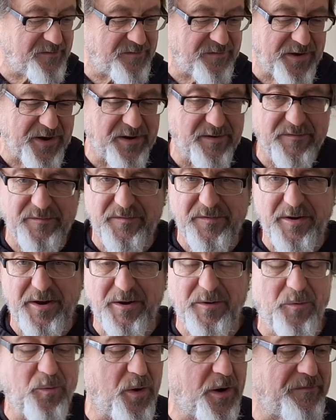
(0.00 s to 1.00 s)

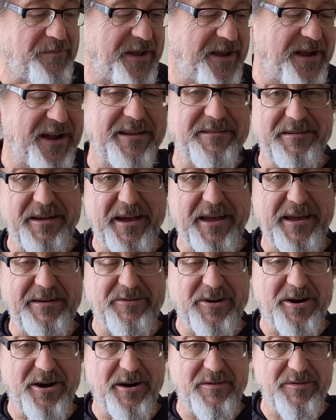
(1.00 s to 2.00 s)
Very well made. I have a
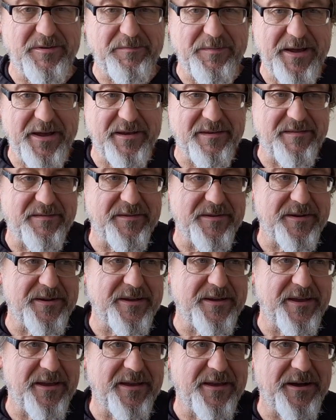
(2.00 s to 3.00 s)
Carvin bass,
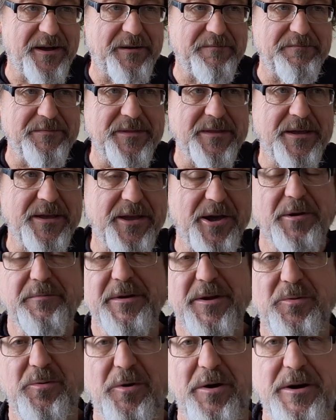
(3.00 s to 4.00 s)
a
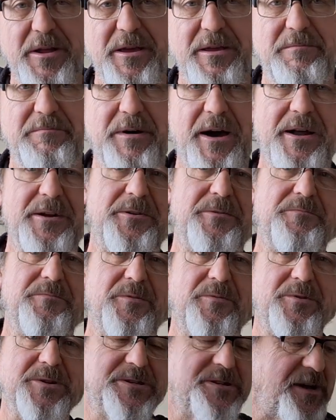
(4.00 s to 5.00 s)
LB20 model,
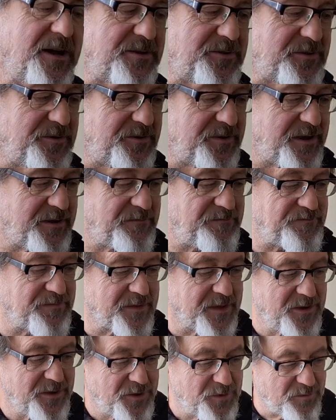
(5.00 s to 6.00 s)
which I'll do a
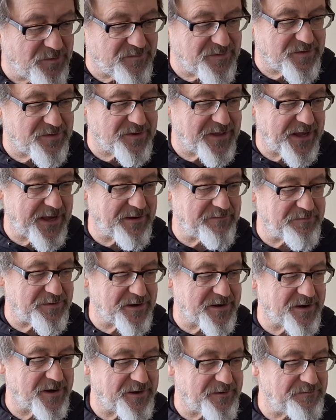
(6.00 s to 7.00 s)
review of that.
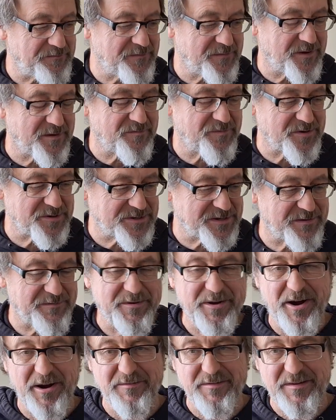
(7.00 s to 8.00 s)
But unfortunately,
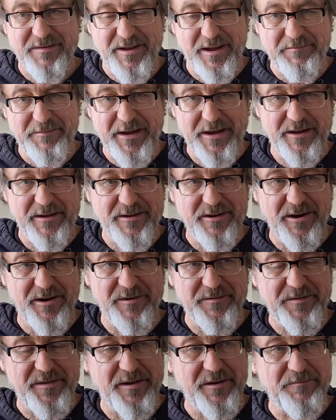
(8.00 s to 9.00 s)
Carvin stopped making
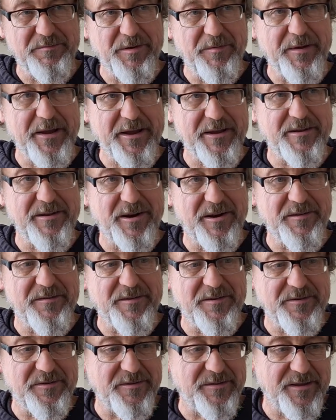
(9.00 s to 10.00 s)
guitars. They're making guitars
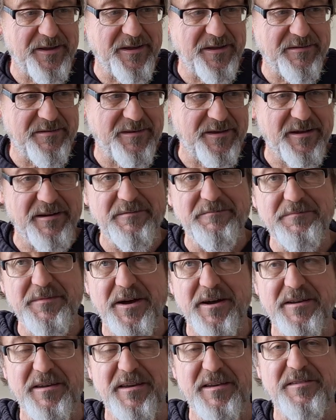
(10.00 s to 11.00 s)
under the
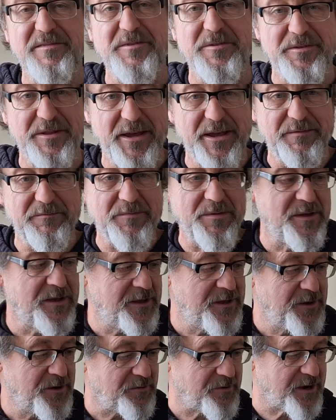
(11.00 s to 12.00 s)
Piezo name
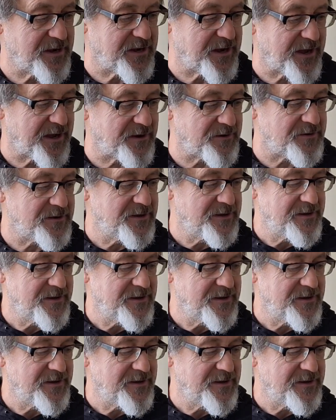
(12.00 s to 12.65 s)
right now.